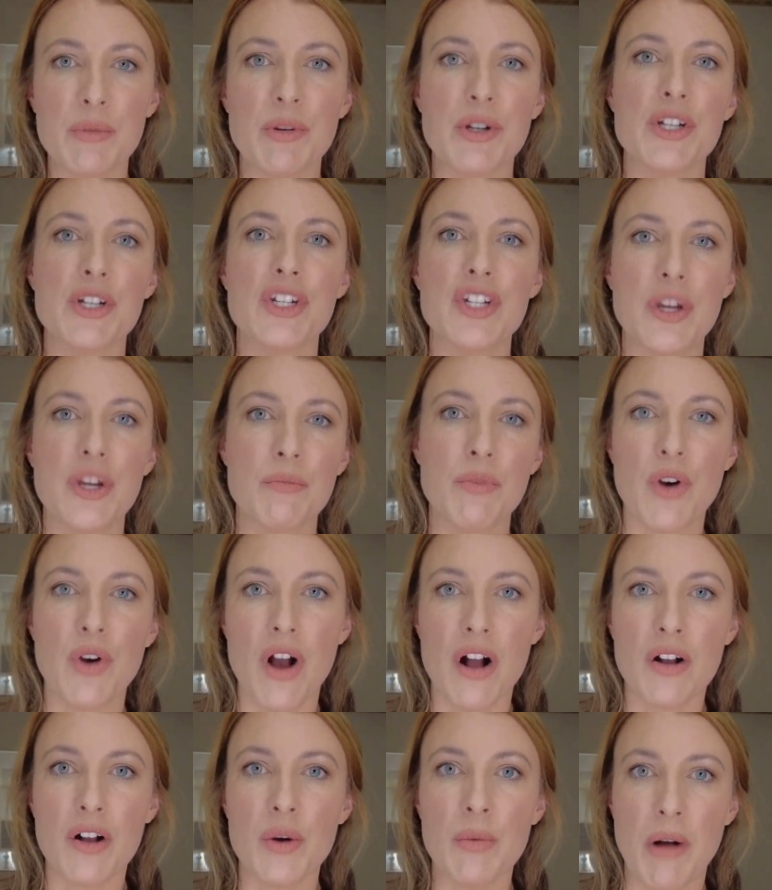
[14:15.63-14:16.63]
Bush and
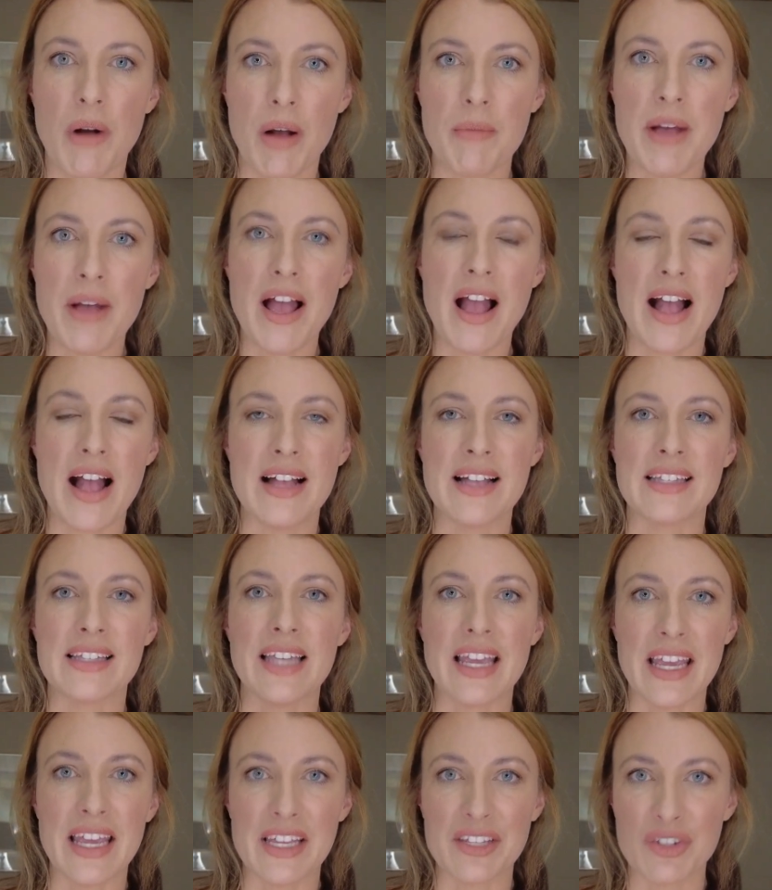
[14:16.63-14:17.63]
Barack Obama as
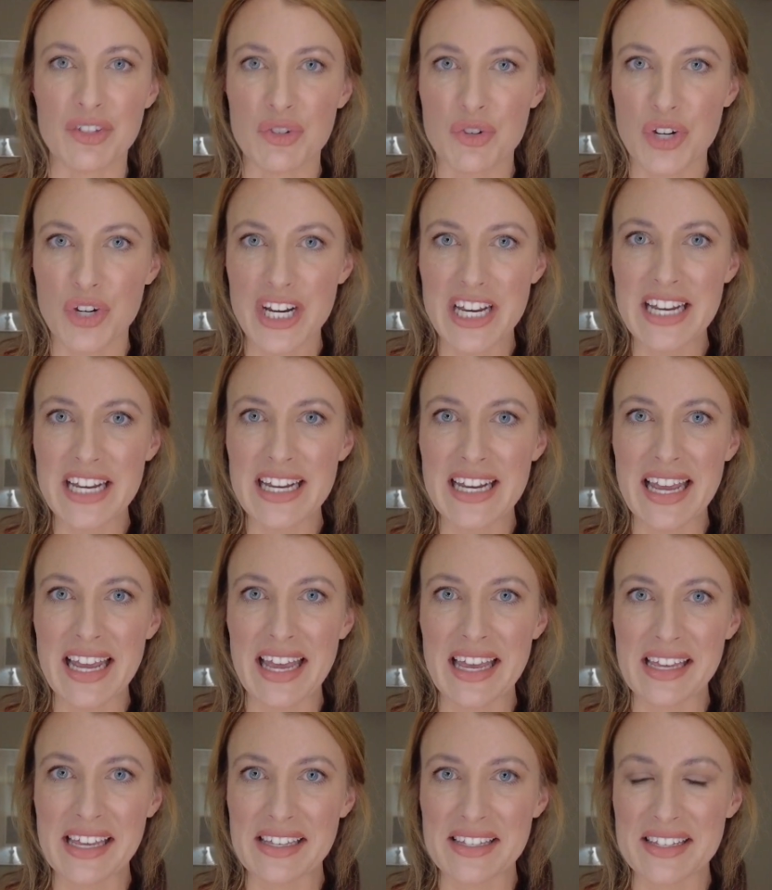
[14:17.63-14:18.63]
history
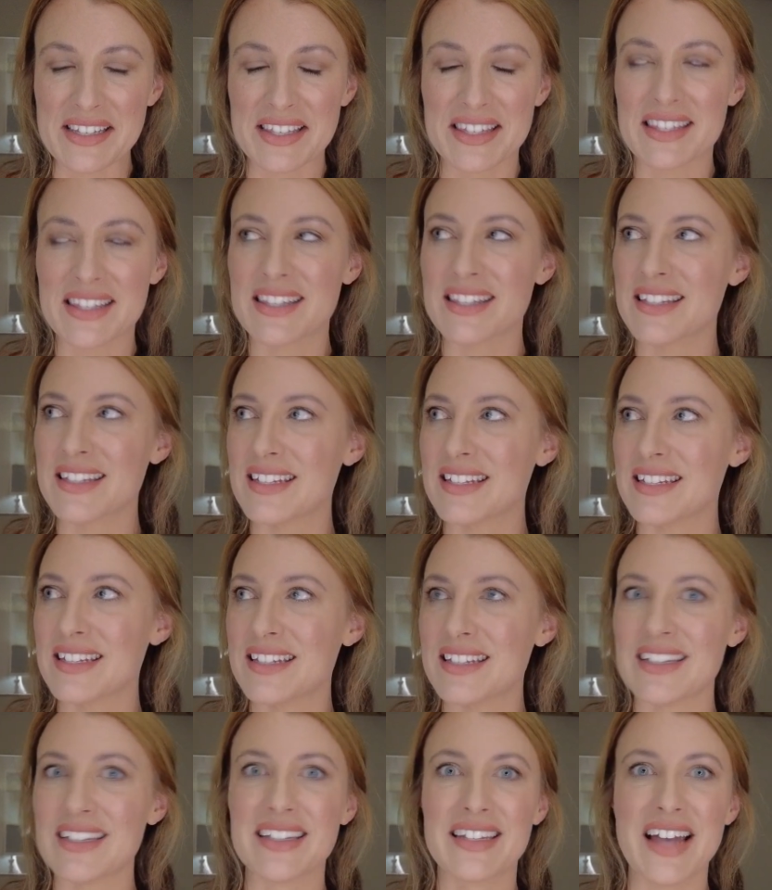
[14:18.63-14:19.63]
is
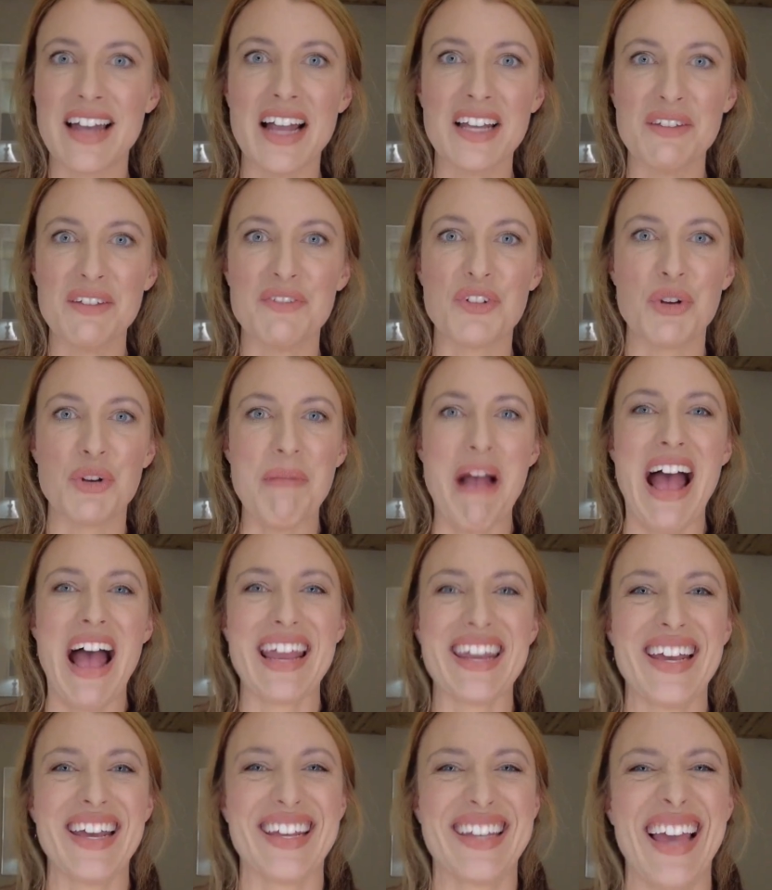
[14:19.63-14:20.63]
kind of
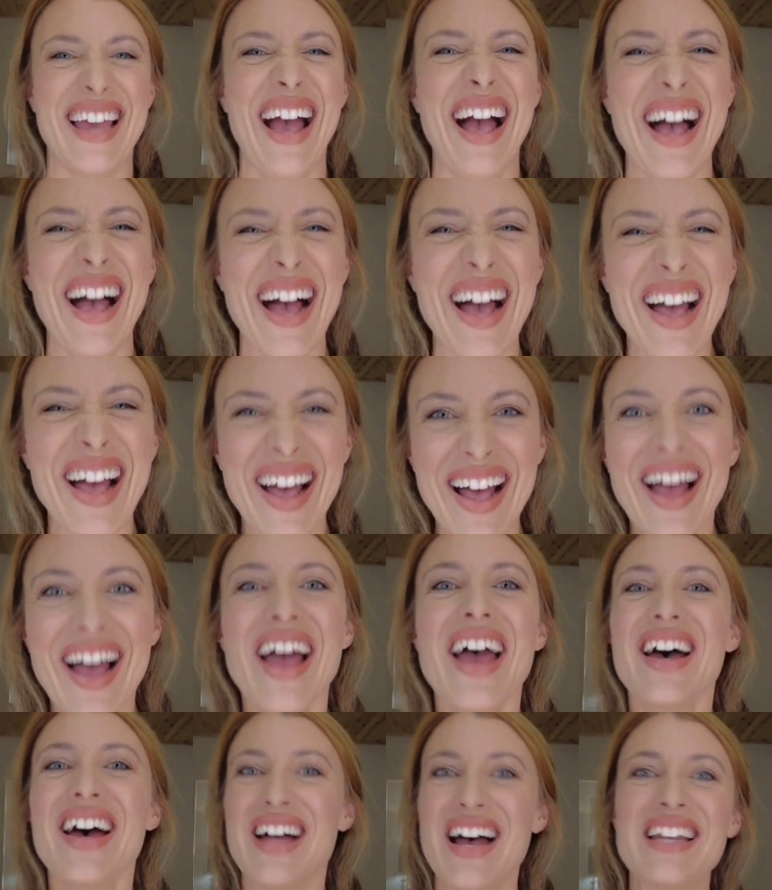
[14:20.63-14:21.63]
traumatic.
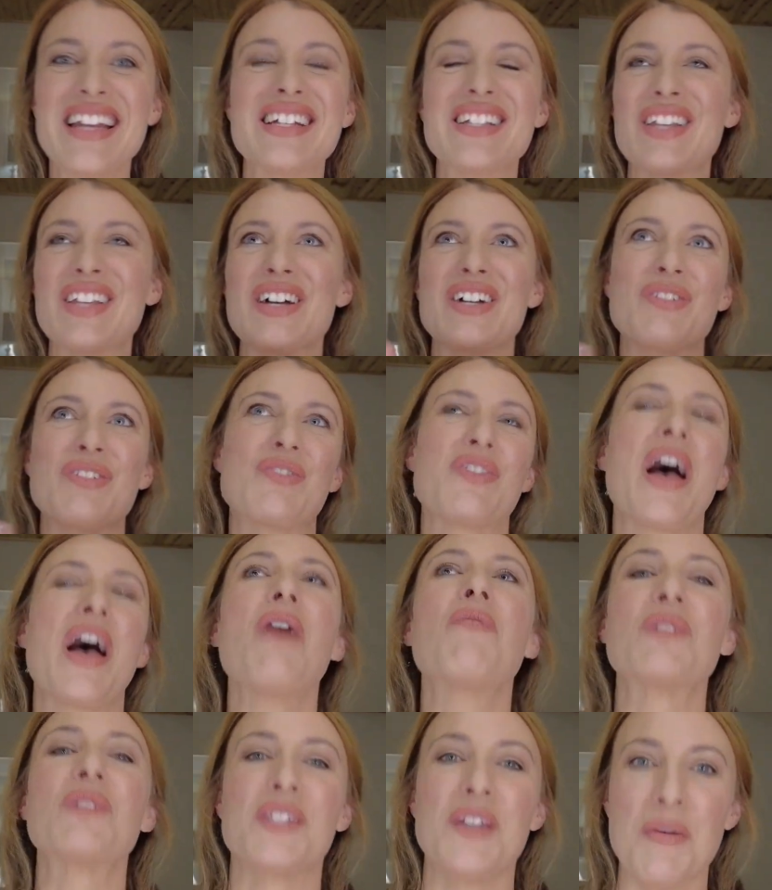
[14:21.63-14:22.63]

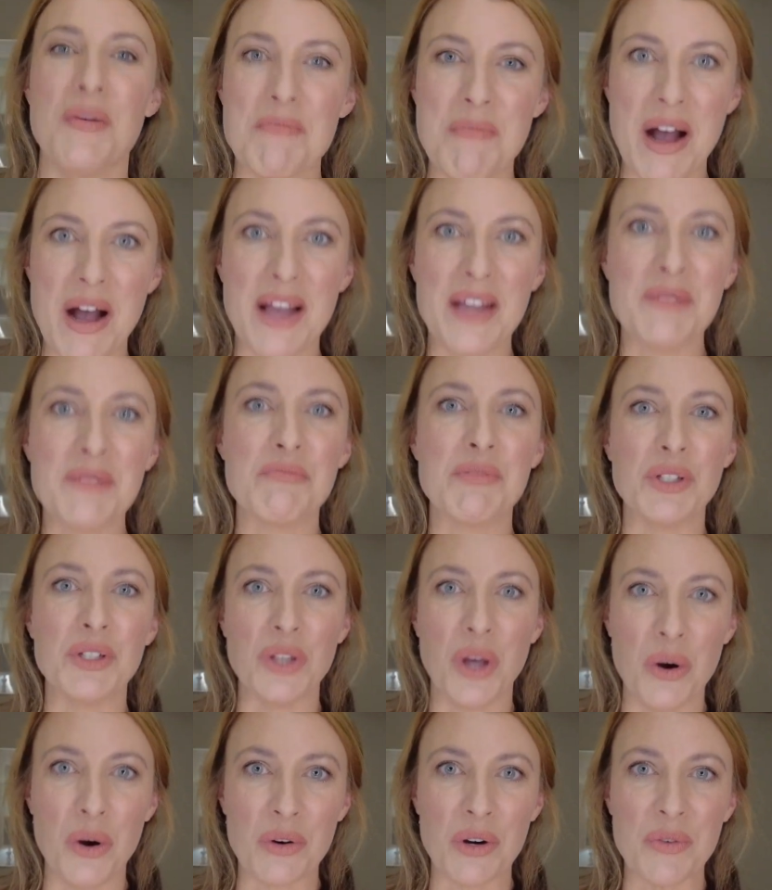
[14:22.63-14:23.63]
That was a mind
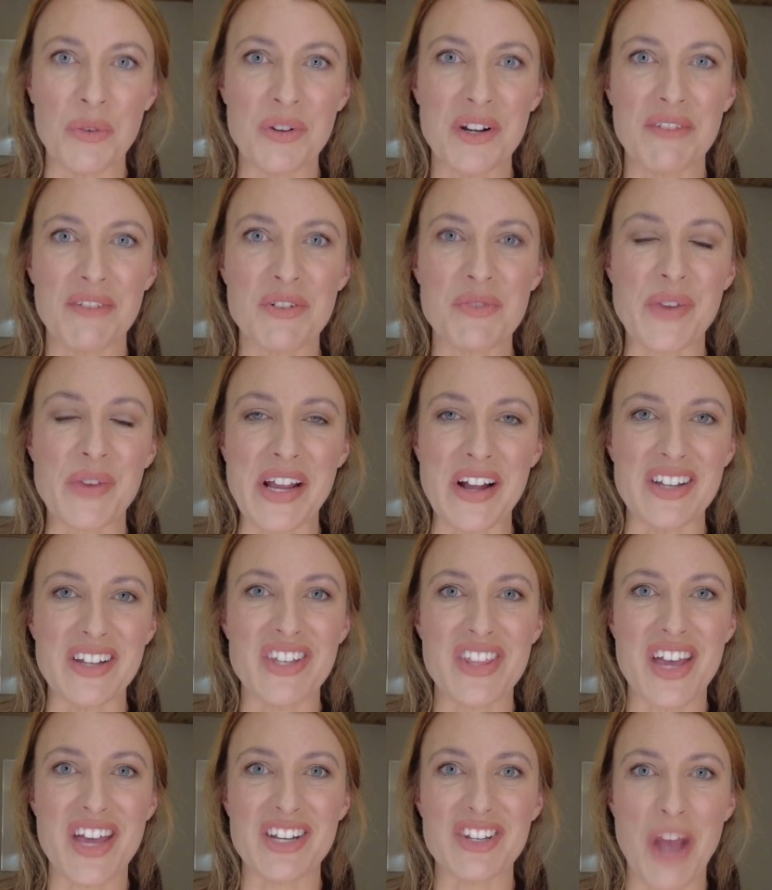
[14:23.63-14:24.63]
blower whenever we got
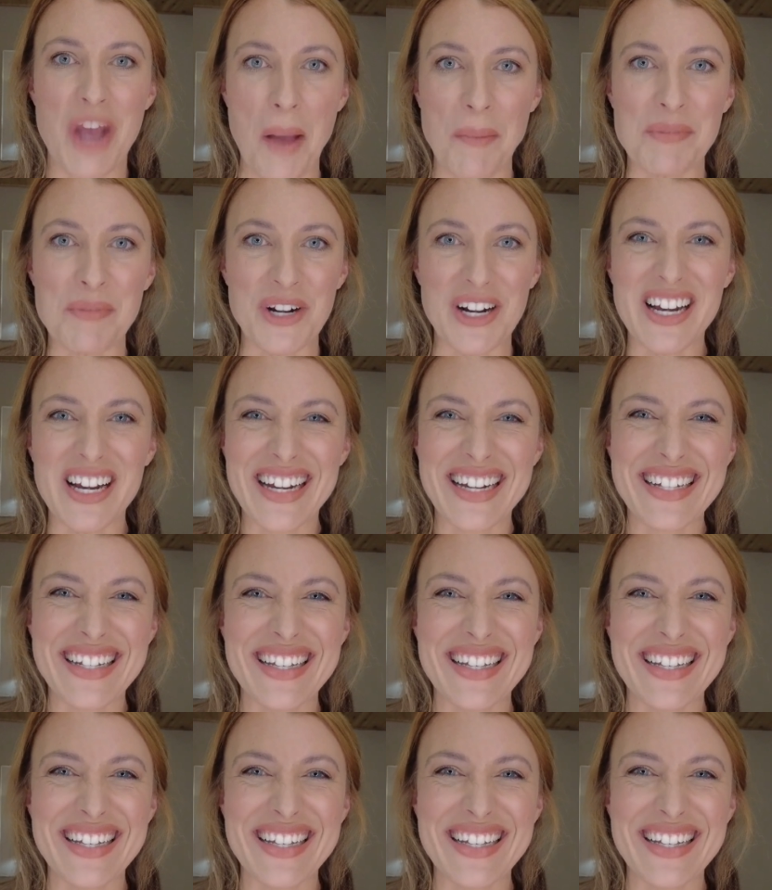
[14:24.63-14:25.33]
to that chapter.